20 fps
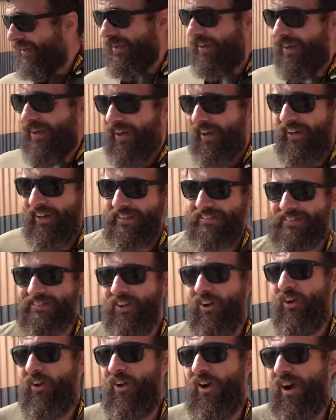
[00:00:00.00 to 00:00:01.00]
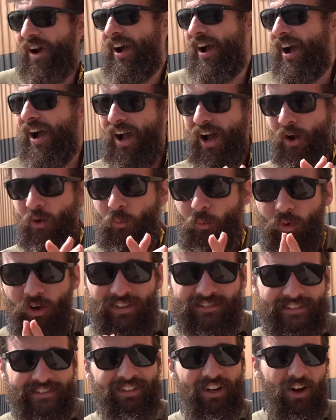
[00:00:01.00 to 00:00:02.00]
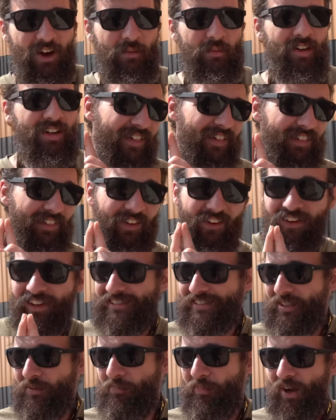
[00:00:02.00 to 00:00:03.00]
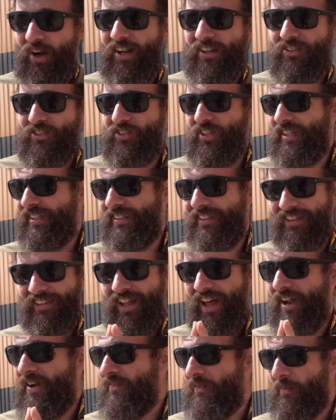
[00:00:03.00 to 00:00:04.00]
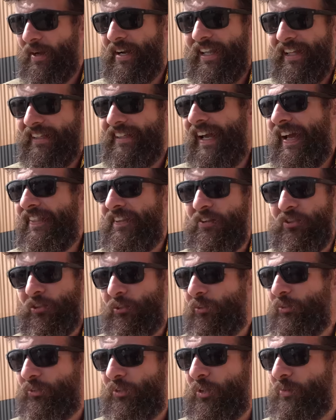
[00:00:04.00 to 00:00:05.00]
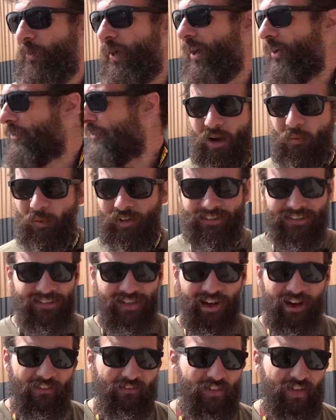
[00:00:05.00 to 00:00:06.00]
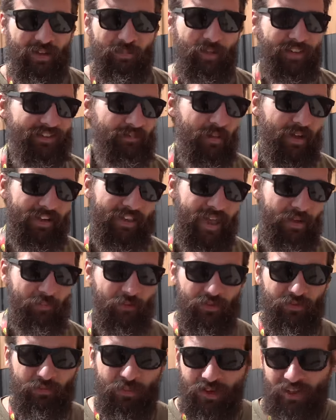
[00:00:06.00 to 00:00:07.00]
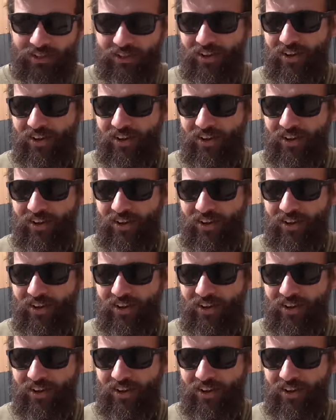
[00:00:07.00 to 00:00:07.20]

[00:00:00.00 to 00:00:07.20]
down, so I won some, lost a bunch. Didn't, a lot of them I didn't get, they were doing too much. I wasn't confident about spending that much money